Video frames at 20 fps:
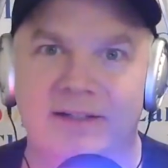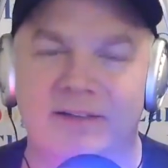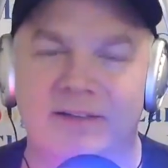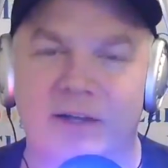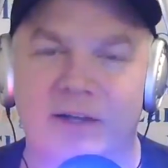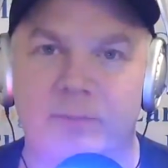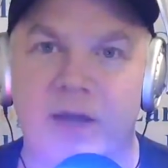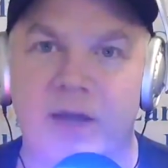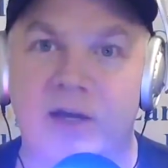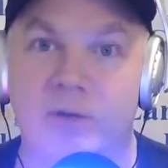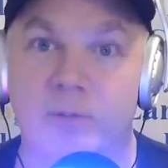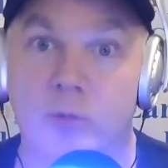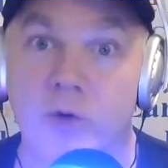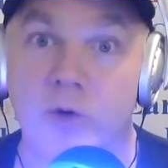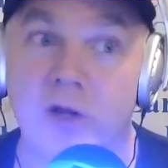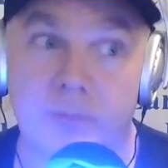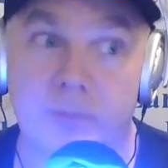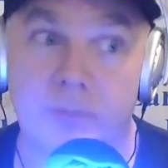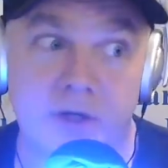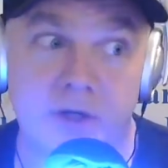like make him
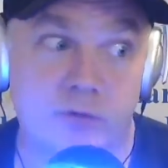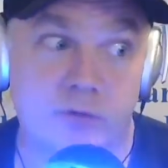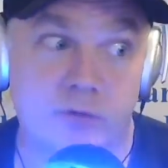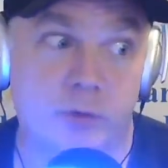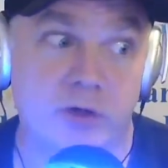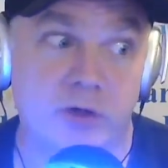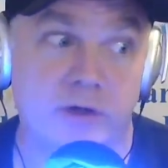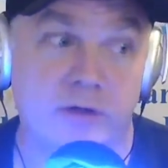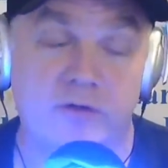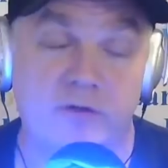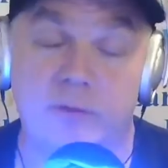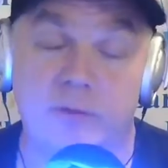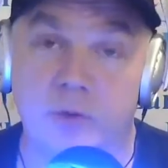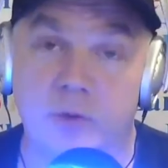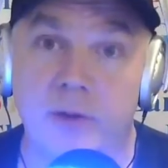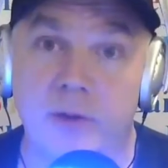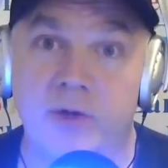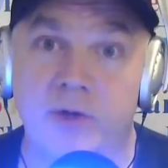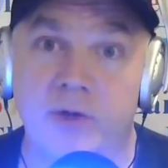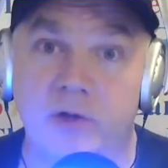real, because really
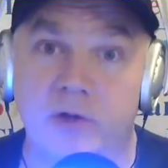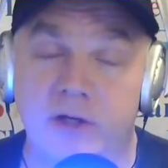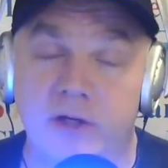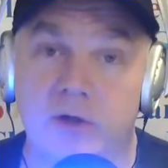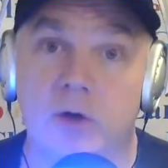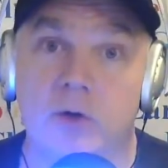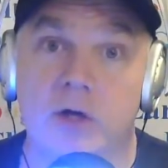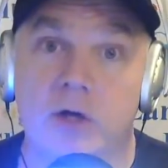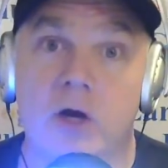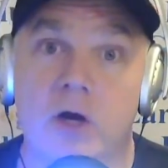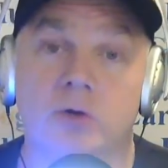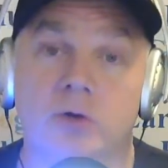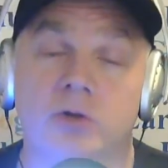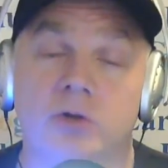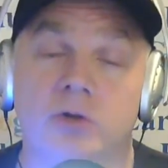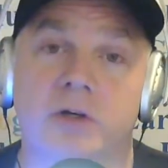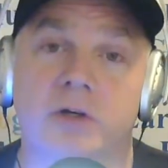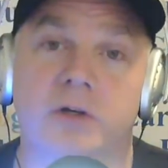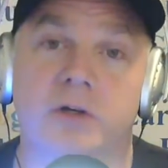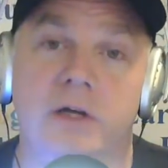subliminally you're going, oh,
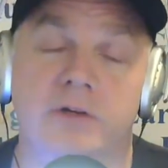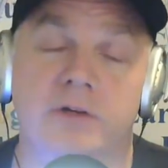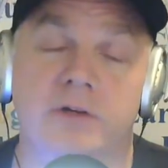look,